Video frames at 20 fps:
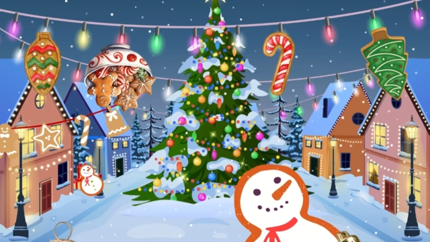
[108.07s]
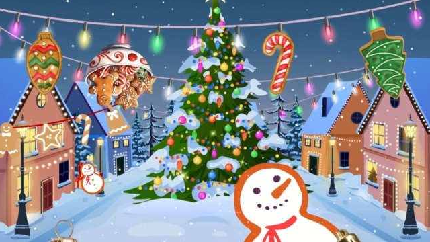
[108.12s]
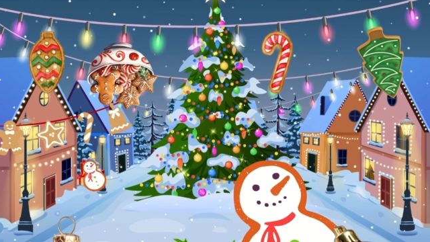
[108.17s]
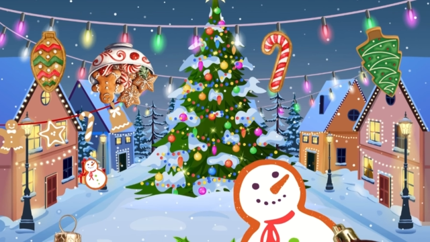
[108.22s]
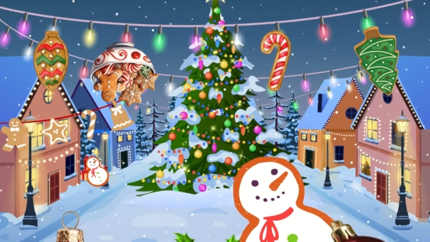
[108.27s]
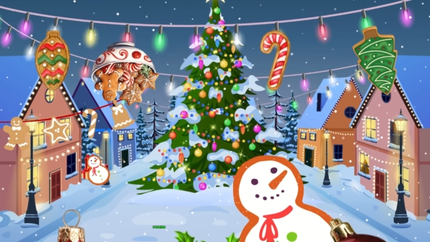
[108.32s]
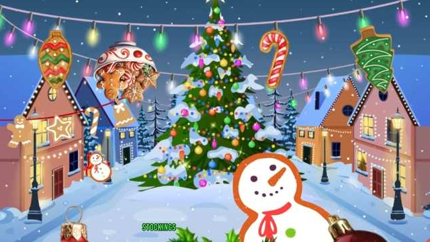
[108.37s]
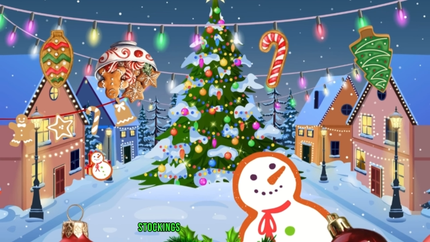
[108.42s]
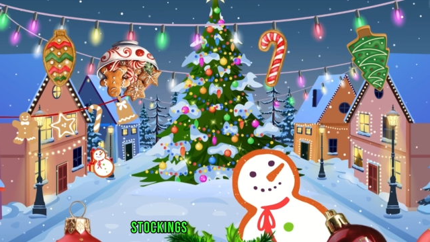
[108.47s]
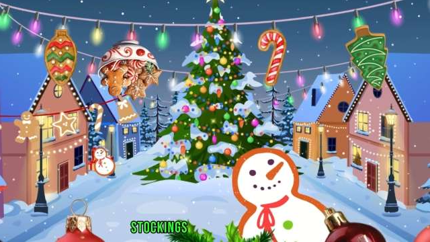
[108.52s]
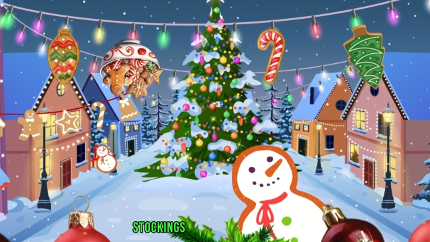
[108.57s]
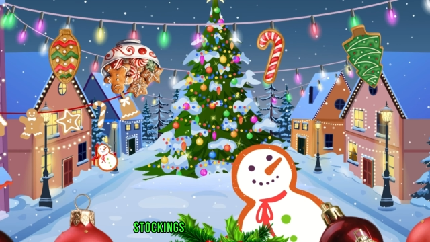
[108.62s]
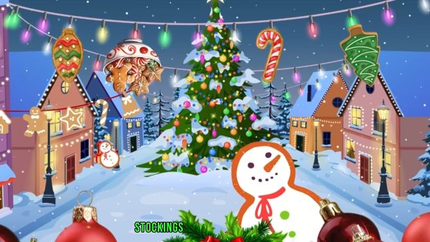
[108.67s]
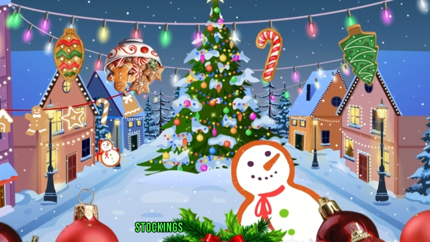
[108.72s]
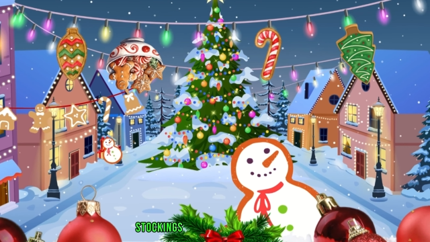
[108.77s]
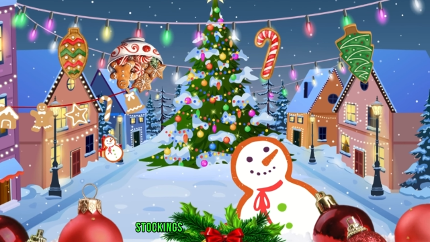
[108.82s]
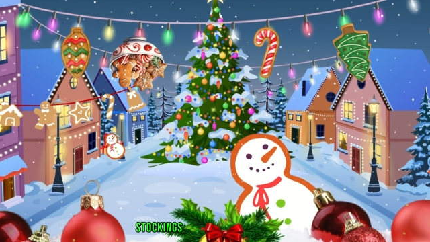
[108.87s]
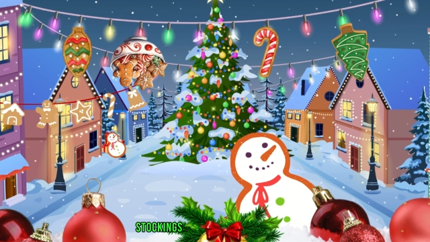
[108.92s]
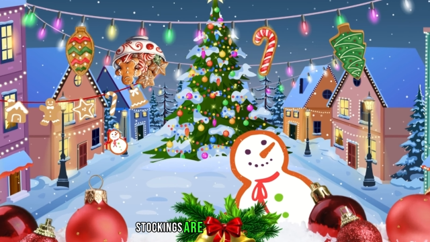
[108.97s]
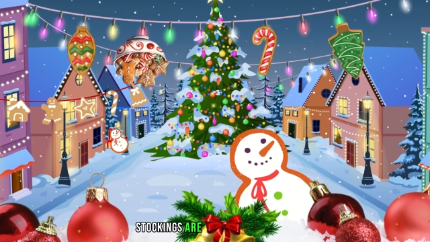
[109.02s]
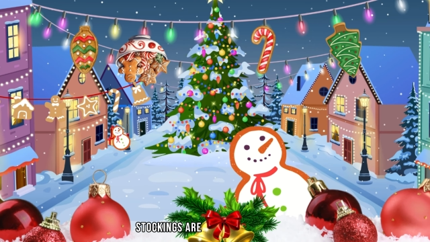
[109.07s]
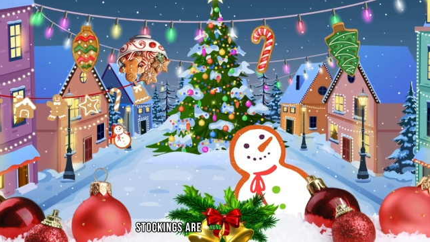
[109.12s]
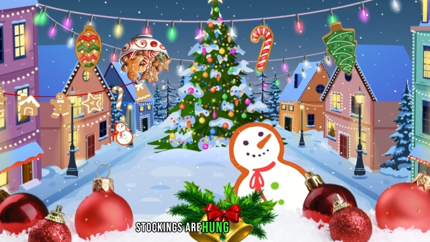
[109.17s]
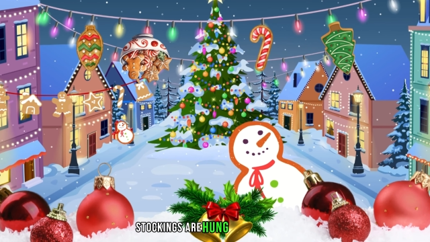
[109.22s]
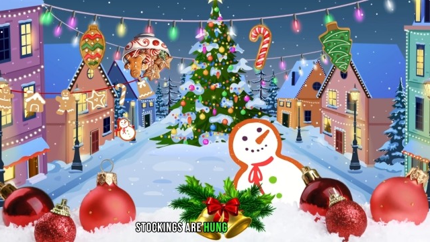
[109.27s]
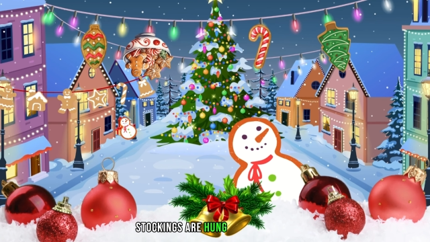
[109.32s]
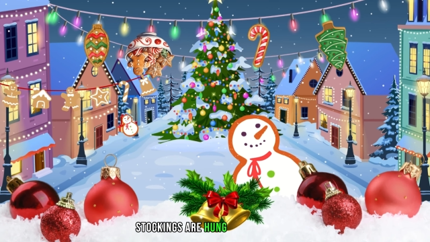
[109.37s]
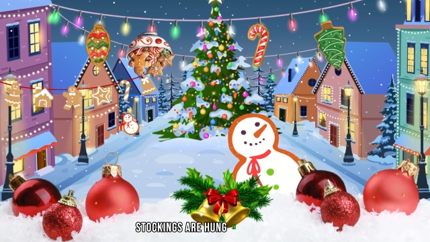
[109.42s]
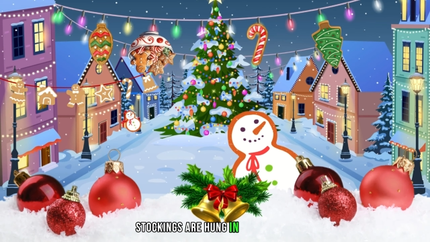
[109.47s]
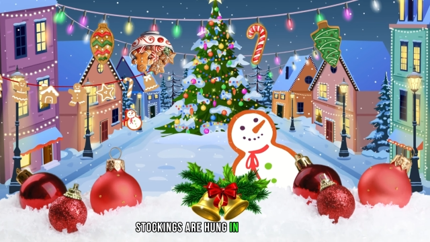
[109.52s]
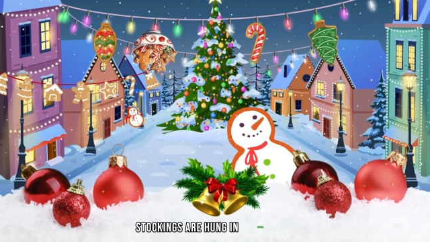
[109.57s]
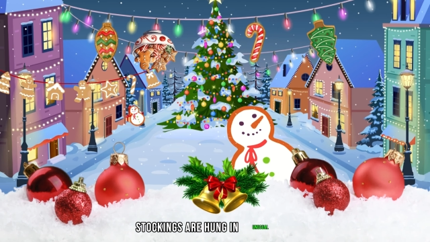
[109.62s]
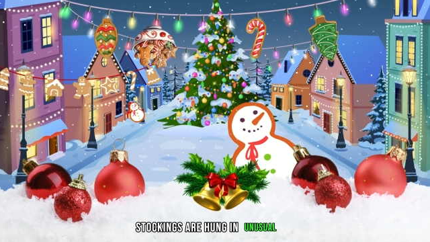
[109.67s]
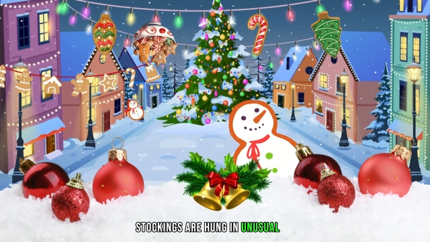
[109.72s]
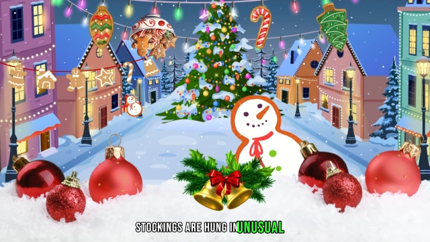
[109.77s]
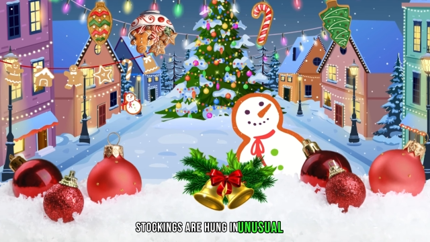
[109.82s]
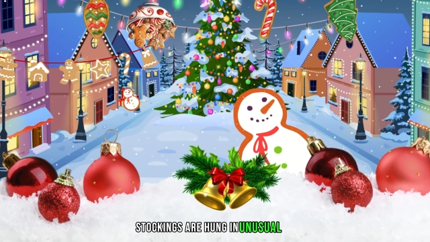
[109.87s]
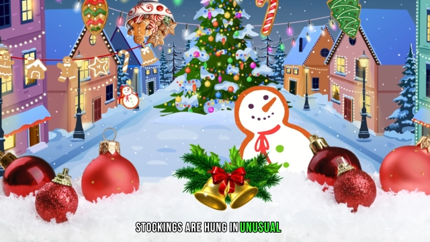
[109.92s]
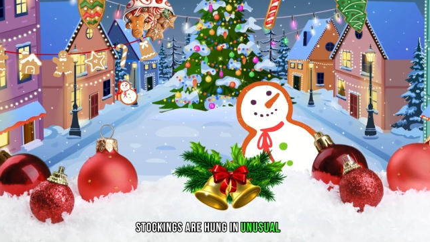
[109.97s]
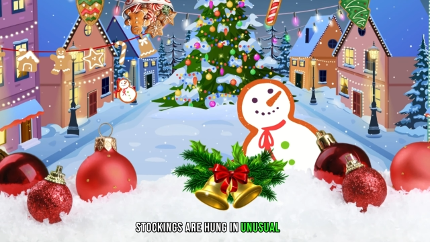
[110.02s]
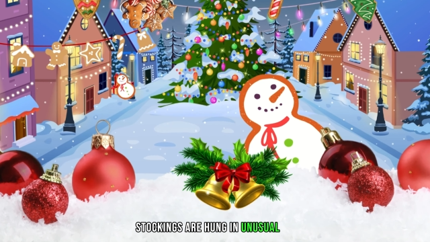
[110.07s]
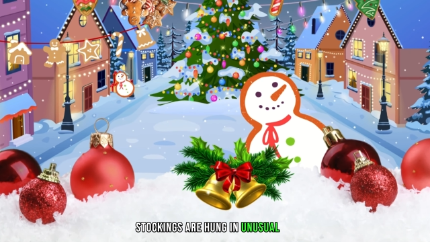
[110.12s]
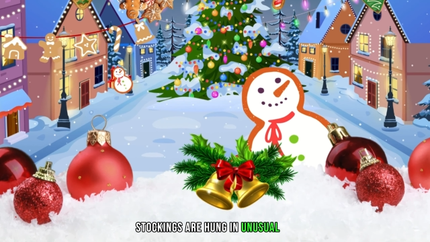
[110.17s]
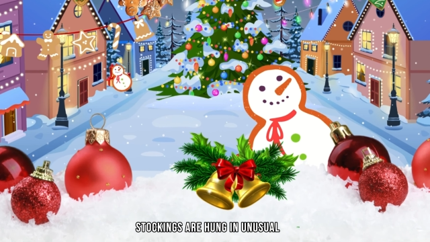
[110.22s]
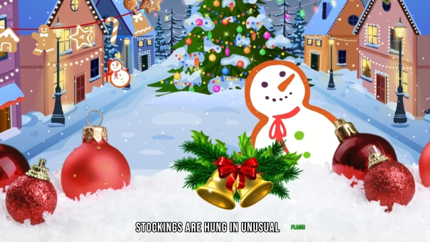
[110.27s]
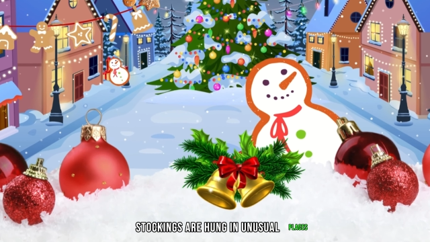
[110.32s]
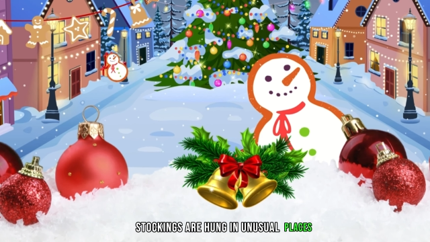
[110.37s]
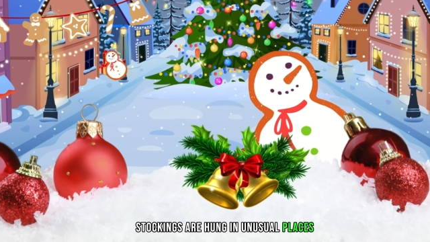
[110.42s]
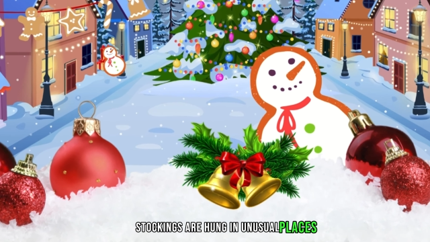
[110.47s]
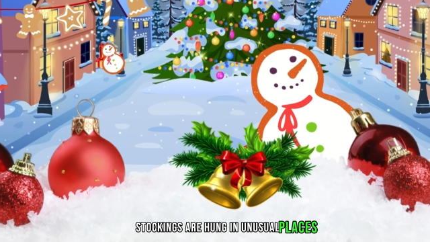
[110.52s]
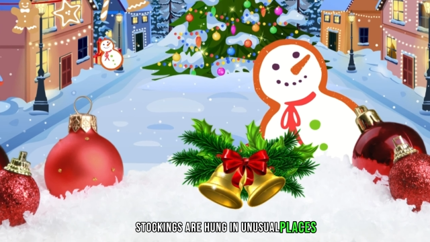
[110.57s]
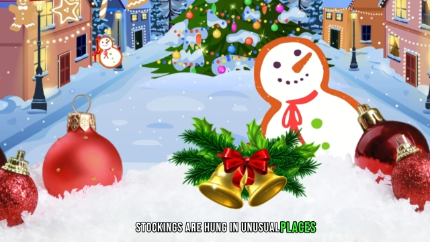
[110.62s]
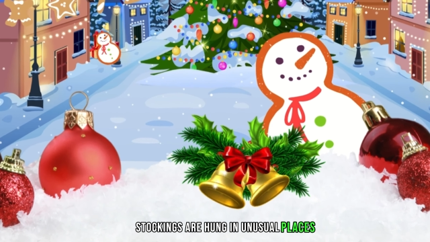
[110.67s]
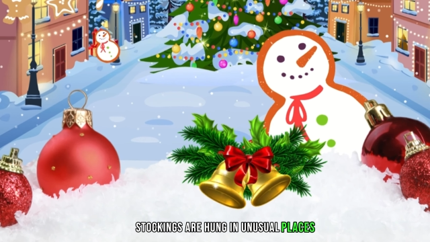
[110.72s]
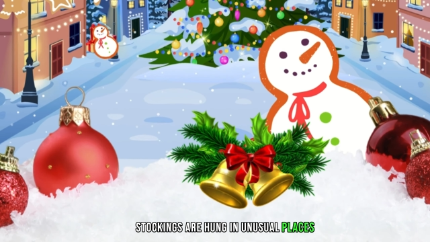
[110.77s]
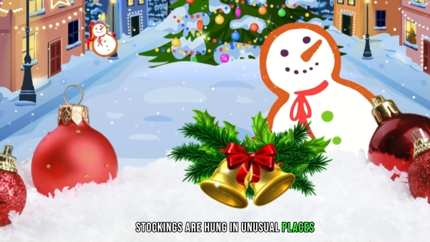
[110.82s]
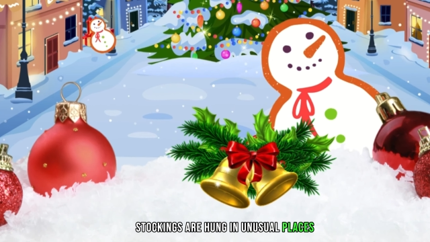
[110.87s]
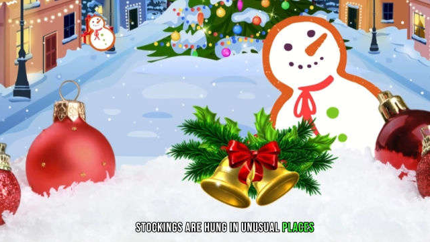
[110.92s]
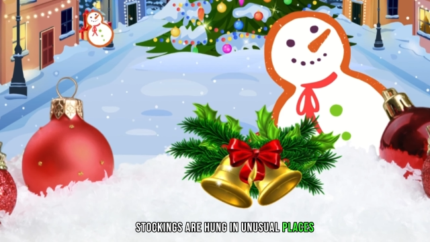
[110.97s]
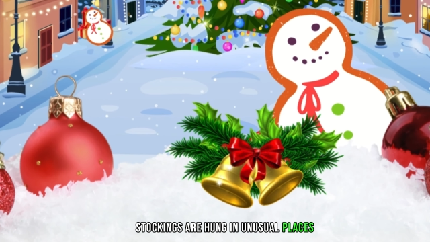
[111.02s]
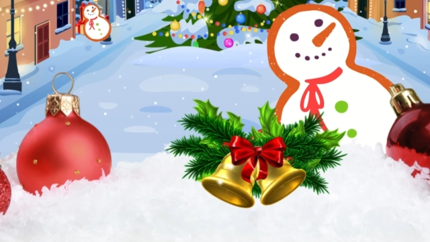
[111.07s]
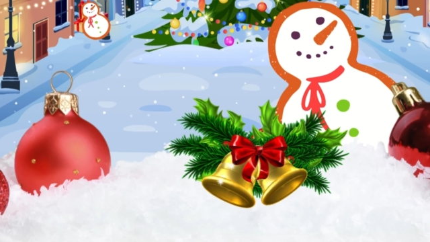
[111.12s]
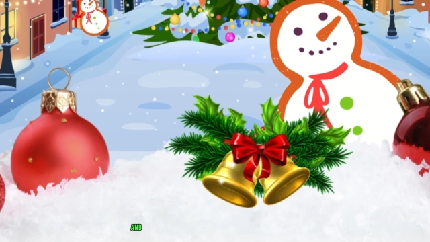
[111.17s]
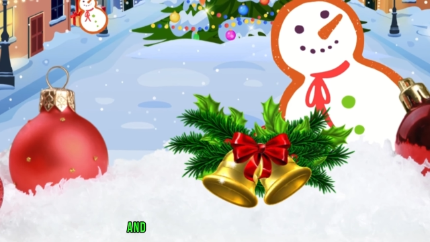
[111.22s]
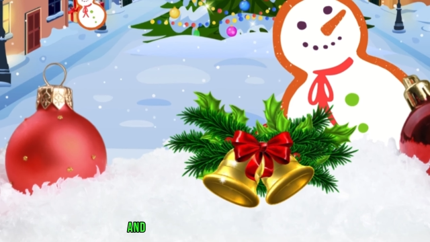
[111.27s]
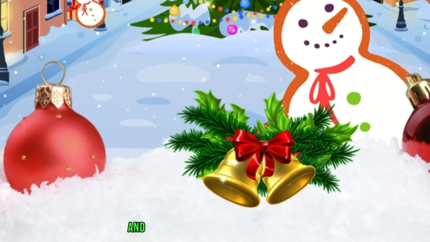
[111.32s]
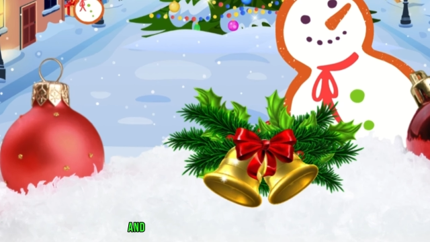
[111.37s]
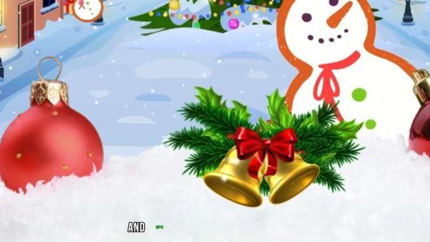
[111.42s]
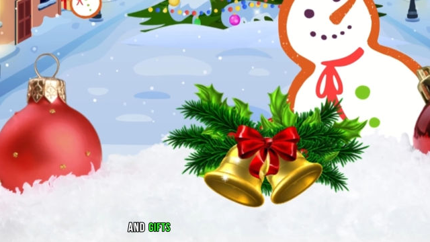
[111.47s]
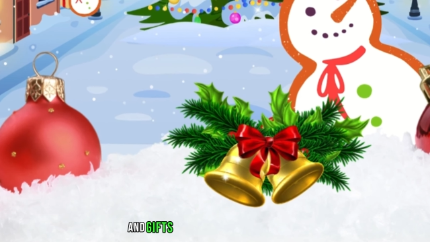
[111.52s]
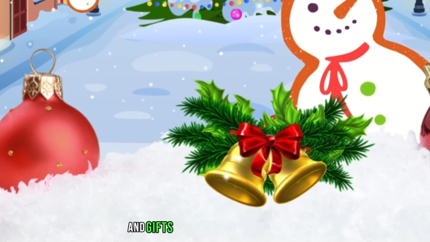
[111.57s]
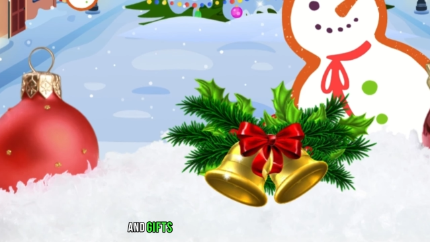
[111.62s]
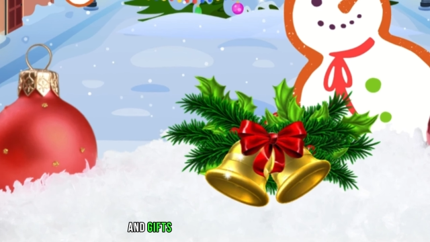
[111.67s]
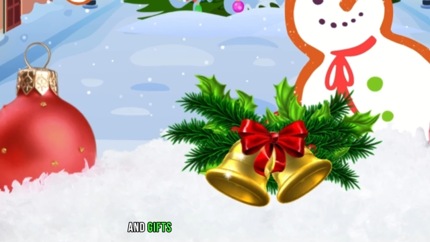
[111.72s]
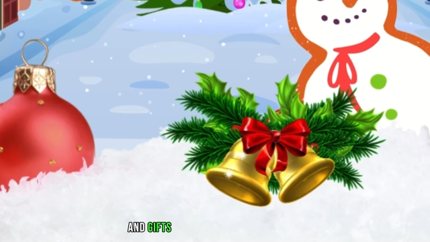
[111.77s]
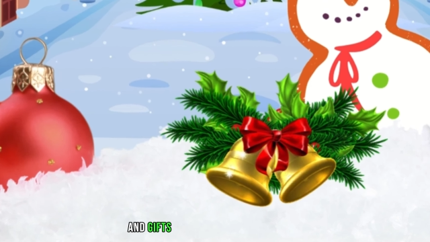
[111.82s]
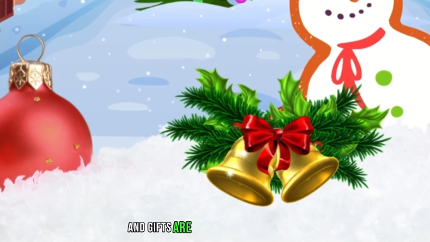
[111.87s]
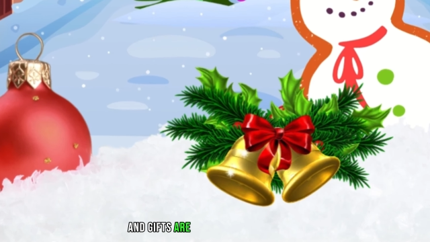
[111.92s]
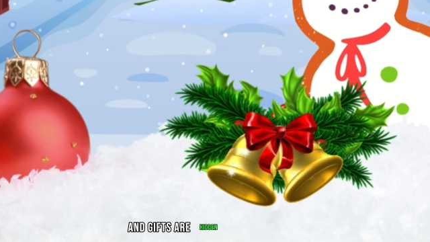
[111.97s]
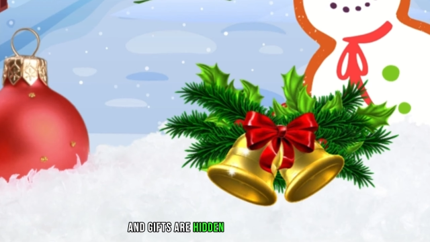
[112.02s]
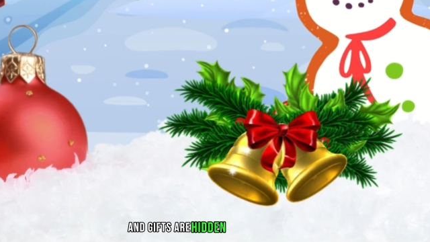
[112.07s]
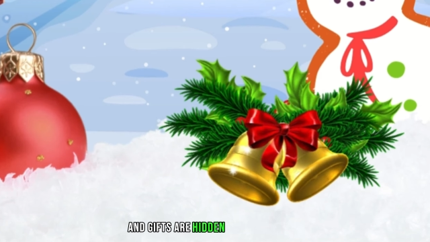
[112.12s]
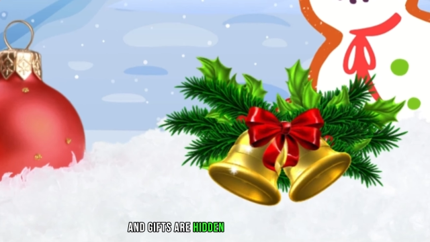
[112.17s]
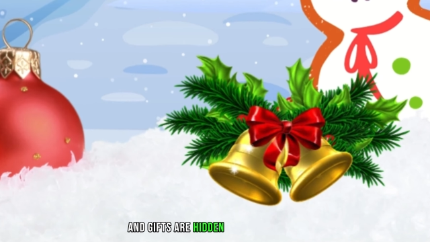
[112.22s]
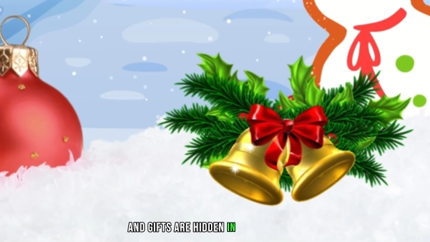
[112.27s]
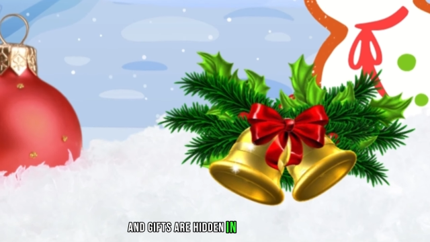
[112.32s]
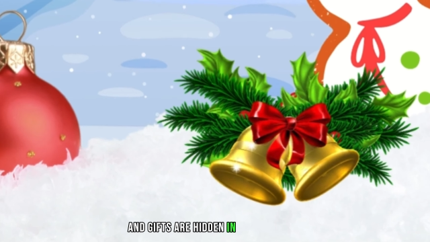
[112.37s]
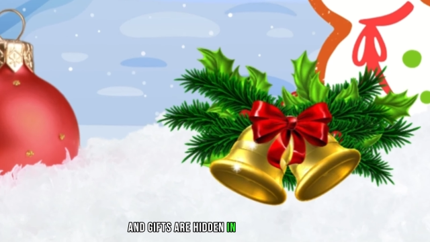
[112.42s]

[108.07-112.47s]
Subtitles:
No face is visible, so there are no lips to read.